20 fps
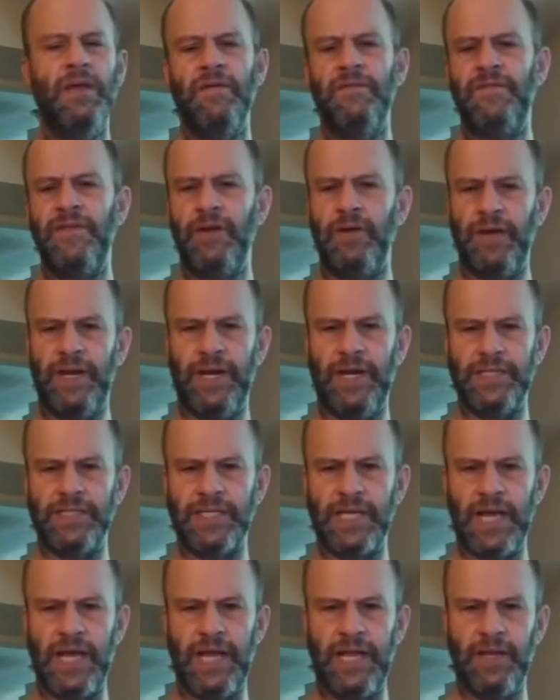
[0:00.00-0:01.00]
Very nice
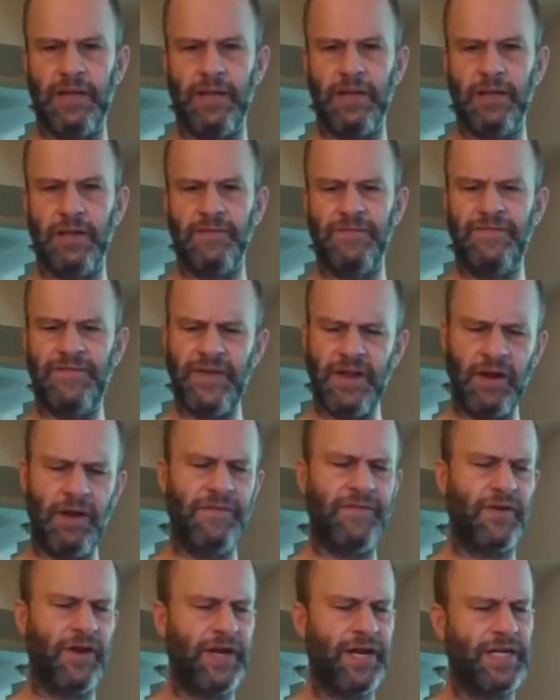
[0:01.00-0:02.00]
guy. Very,
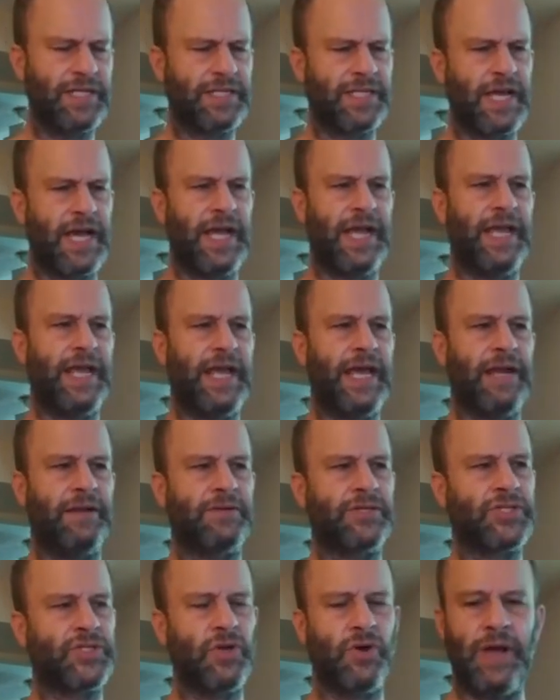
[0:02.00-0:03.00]
very nice guy. And I
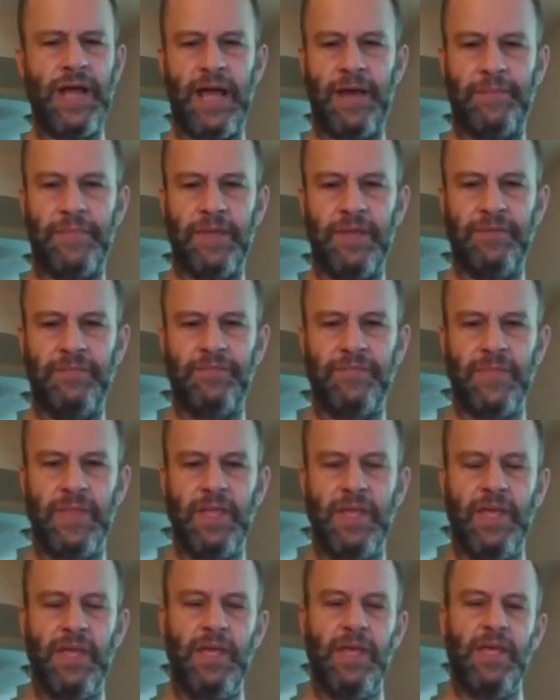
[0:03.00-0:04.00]
was so happy.
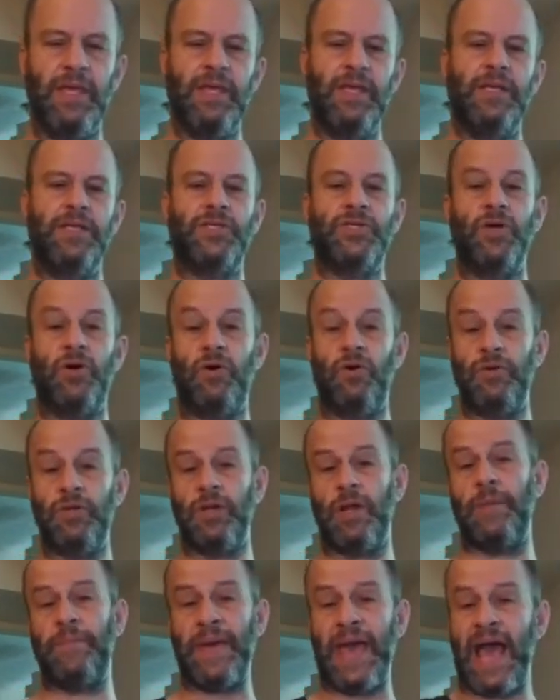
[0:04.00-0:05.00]
So,
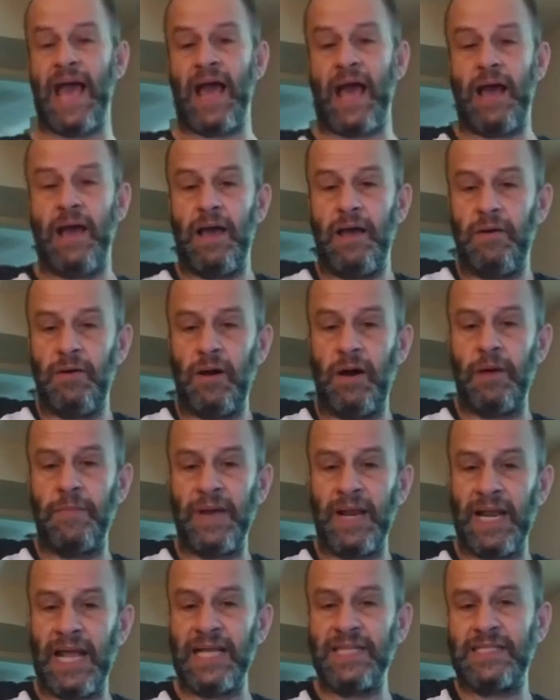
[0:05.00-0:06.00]
you know, I pa- on
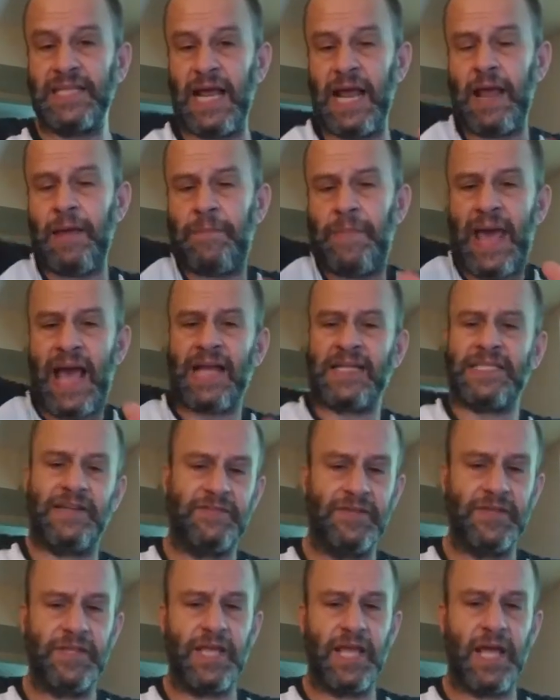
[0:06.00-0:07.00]
my last day, I packed
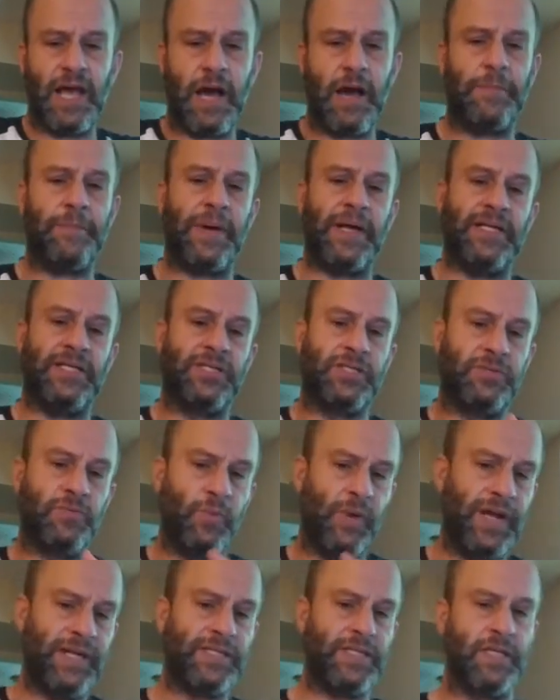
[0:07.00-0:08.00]
everything up. I
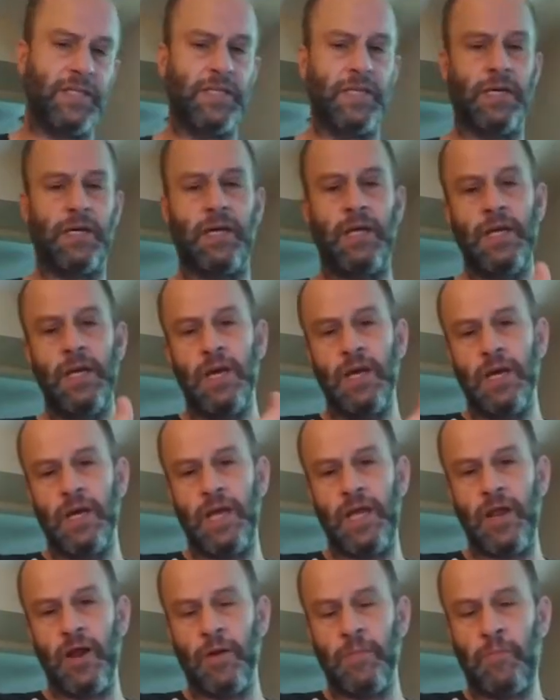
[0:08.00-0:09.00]
went to the
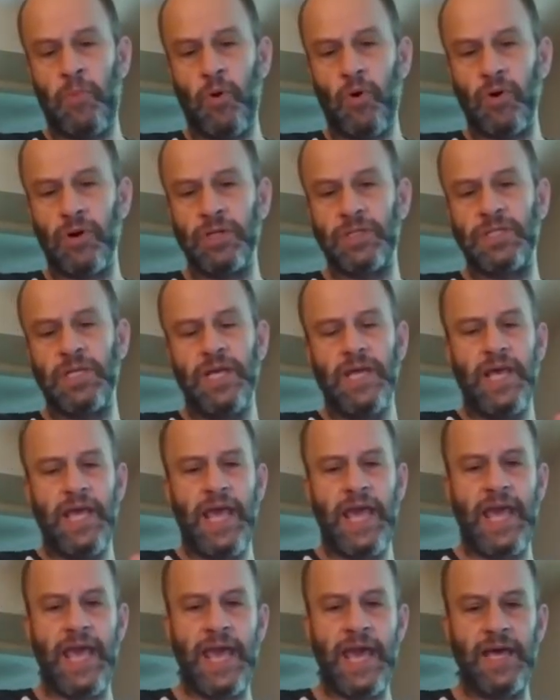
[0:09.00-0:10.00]
airport
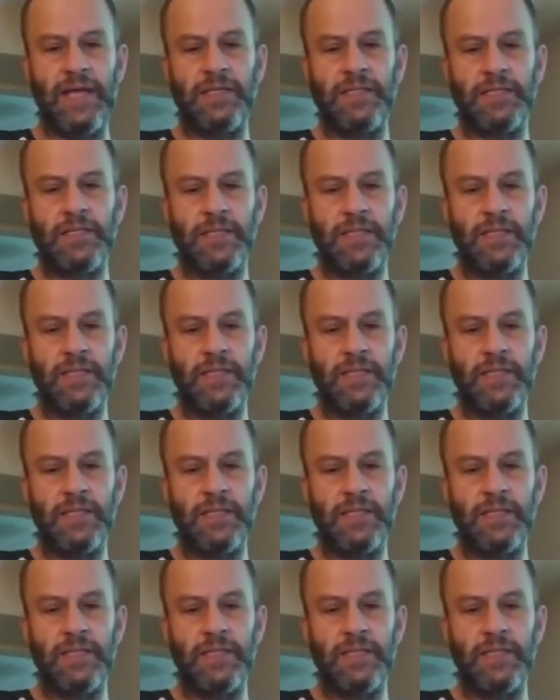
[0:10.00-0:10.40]
and